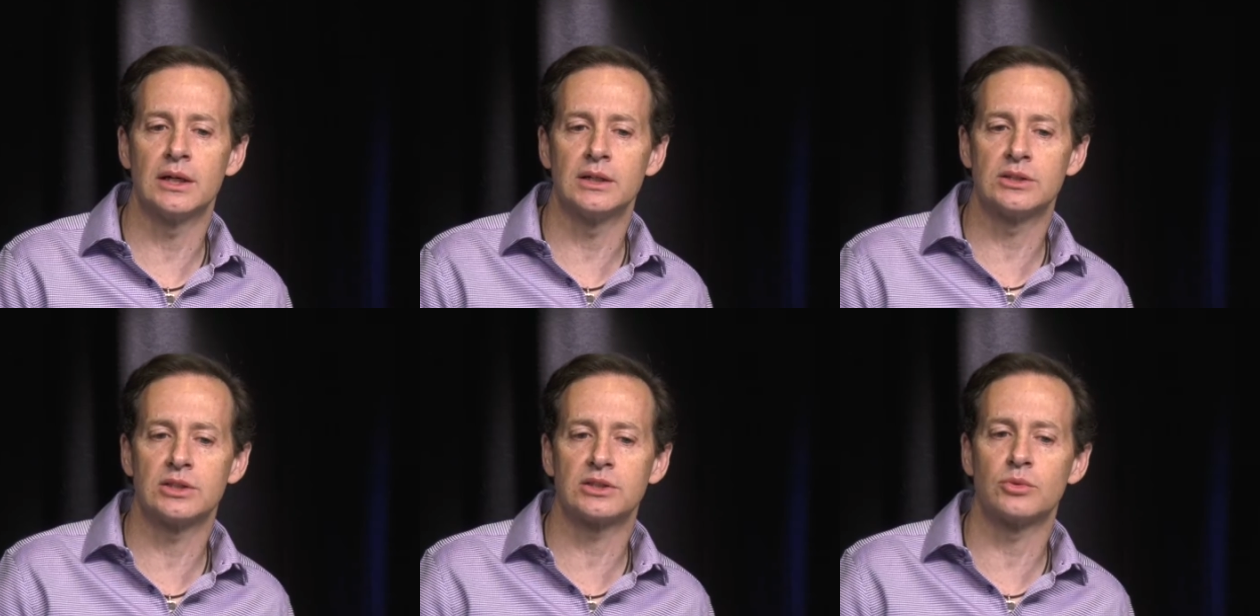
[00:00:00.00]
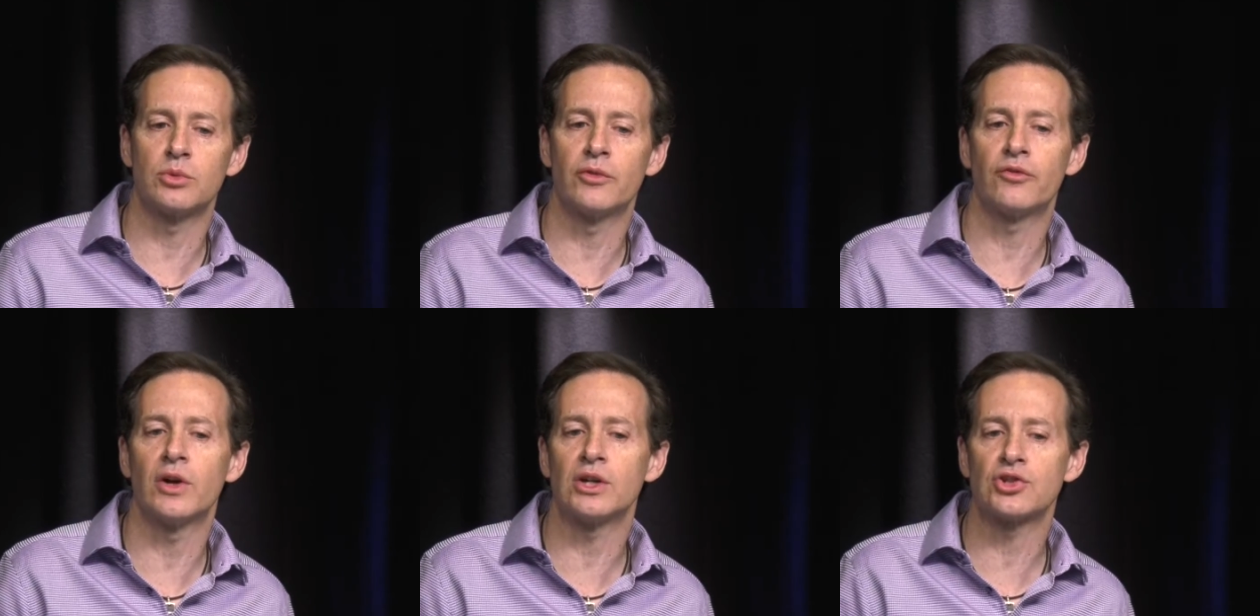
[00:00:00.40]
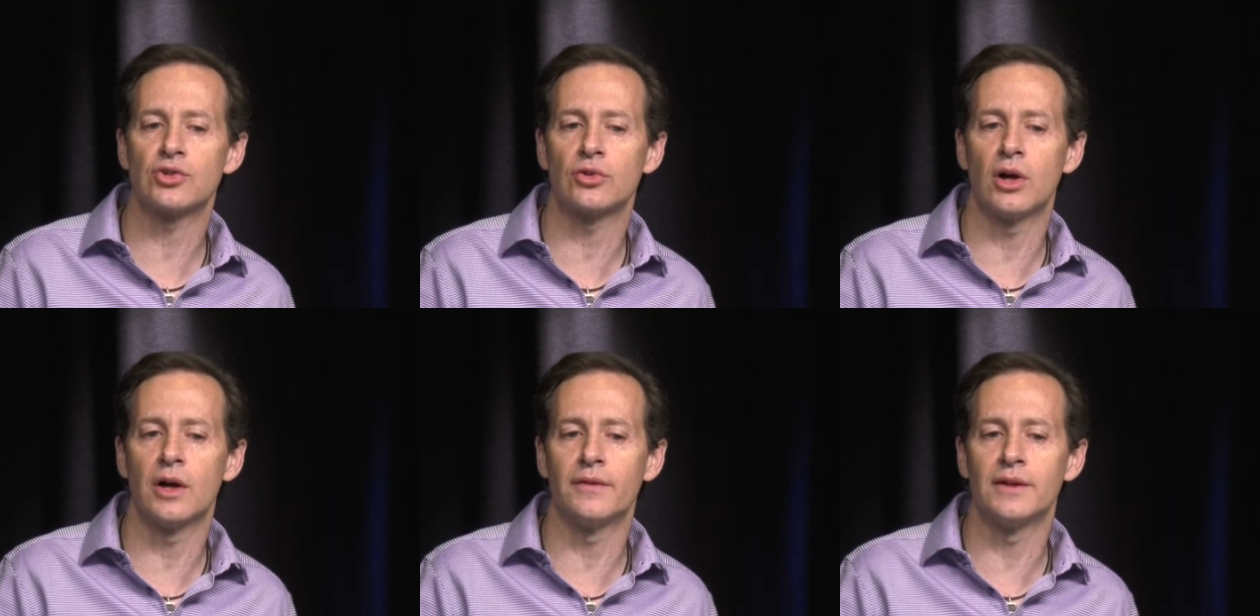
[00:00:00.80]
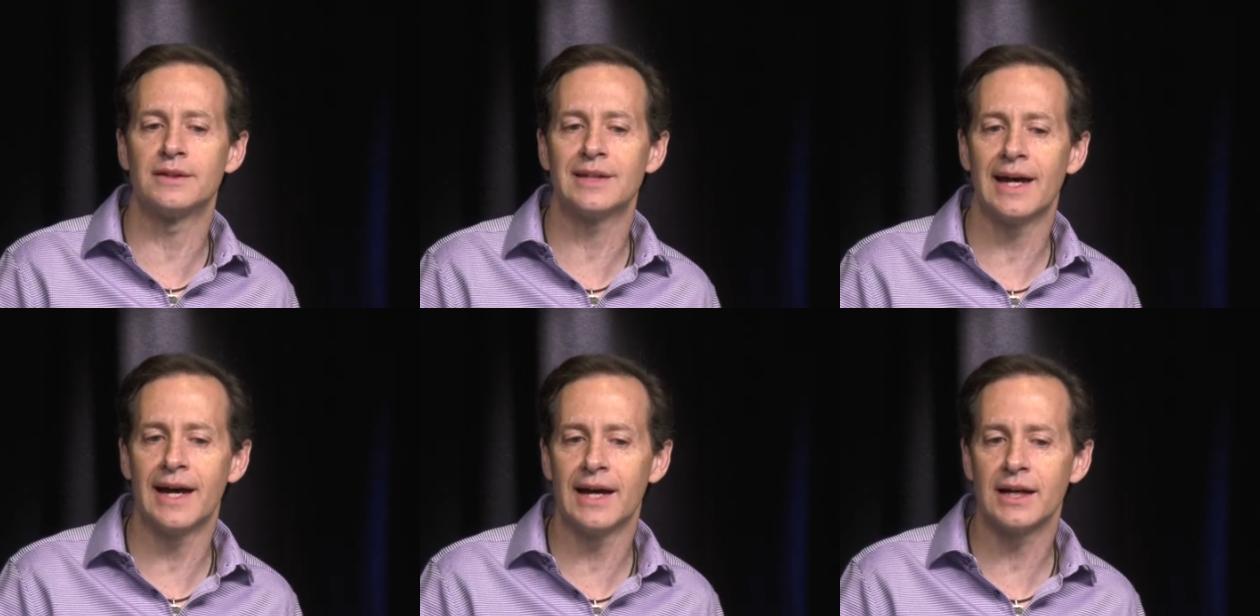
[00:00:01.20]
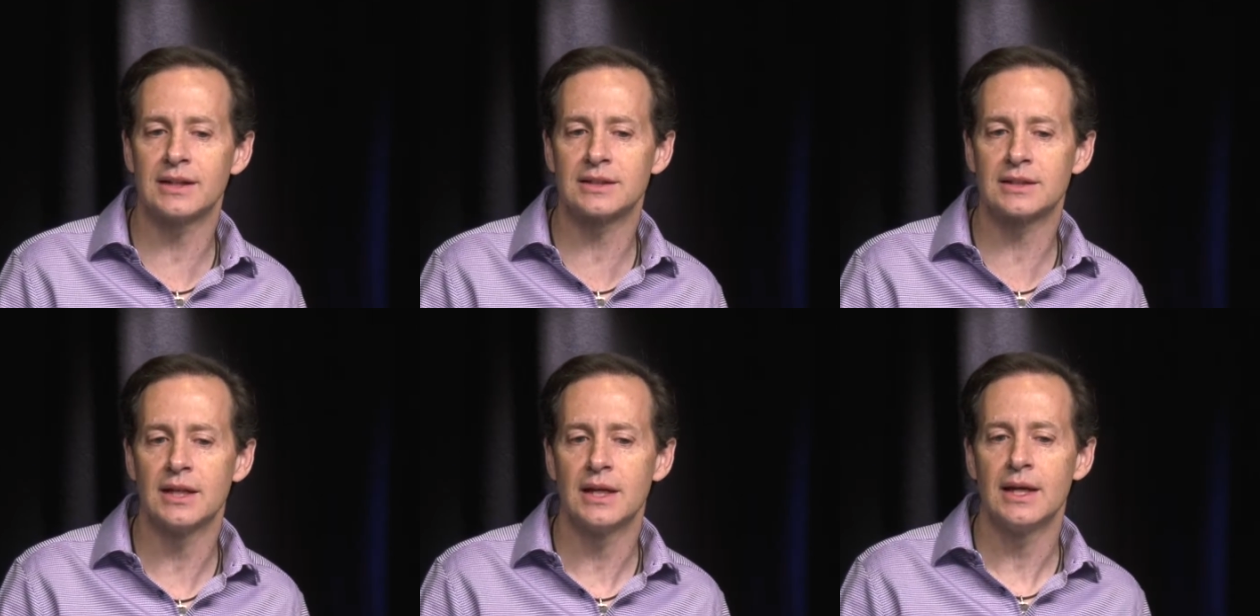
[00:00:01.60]
just a refresher on the
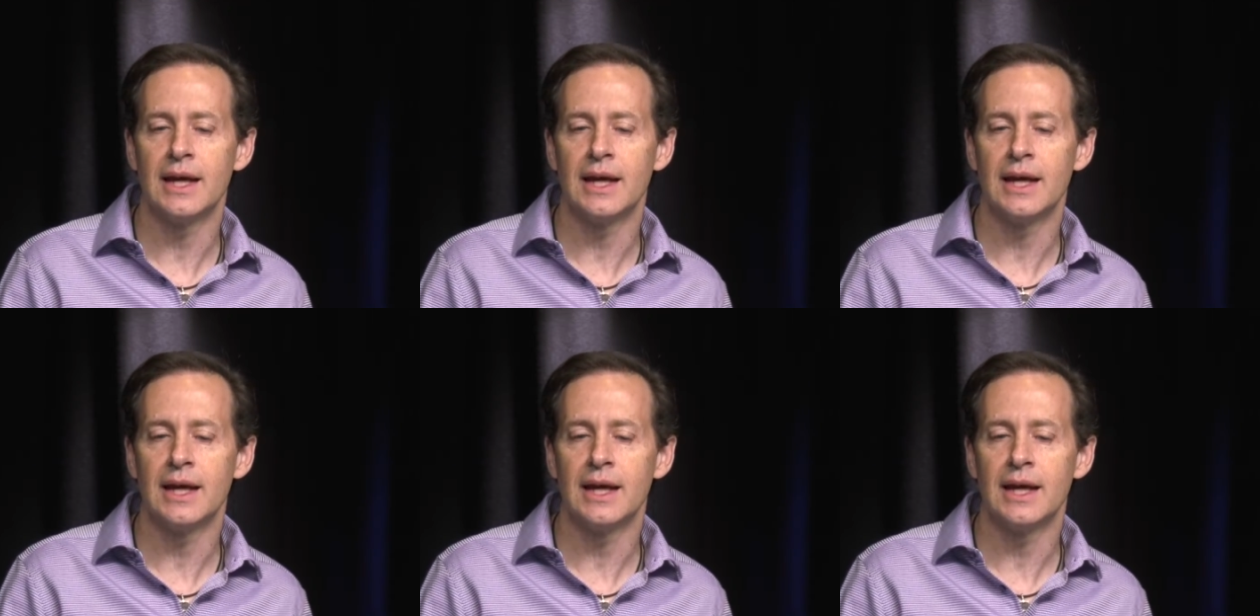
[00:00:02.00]
tax,